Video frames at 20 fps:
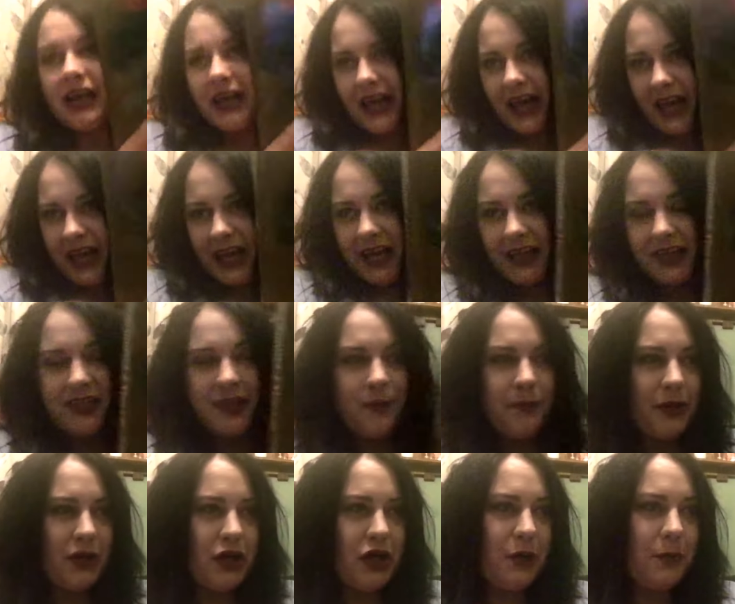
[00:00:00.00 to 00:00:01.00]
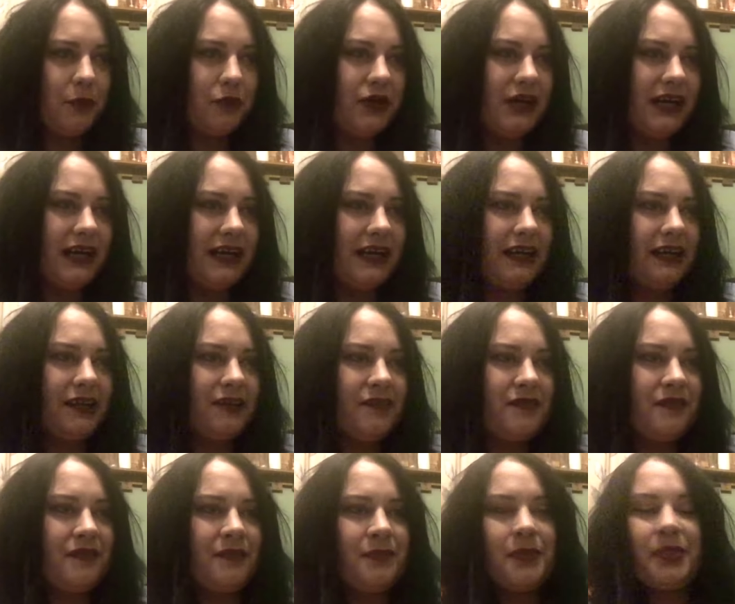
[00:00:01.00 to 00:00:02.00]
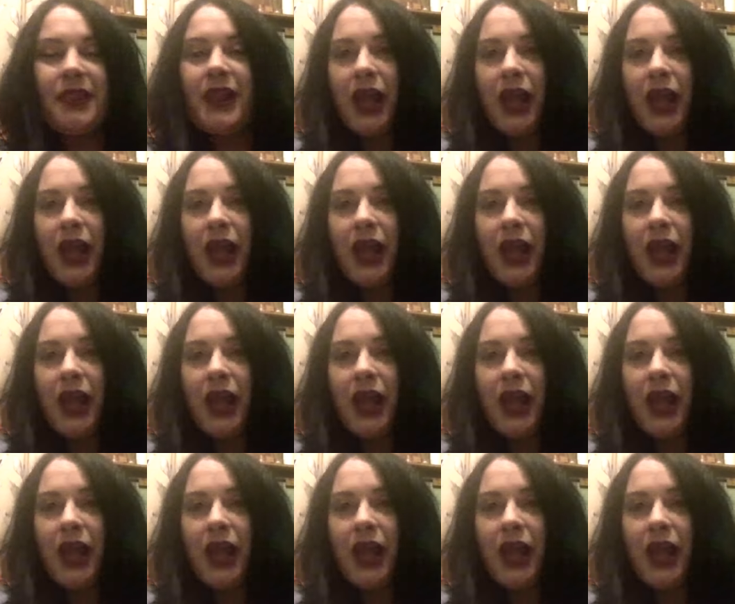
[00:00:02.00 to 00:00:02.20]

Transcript: Okay, the blurb reads,